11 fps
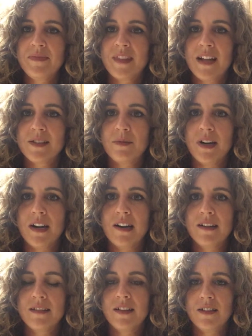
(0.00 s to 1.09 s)
that's
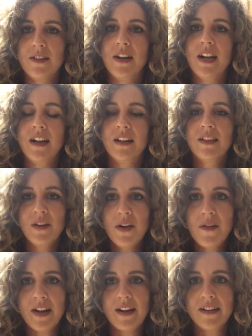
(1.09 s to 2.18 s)
where the learning and the
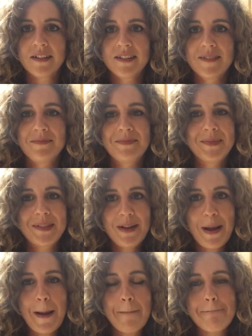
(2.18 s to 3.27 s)
growing is. So
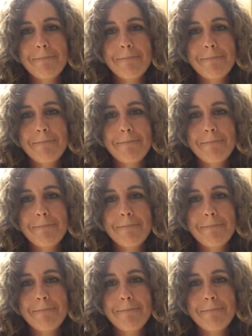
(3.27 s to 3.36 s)
yeah.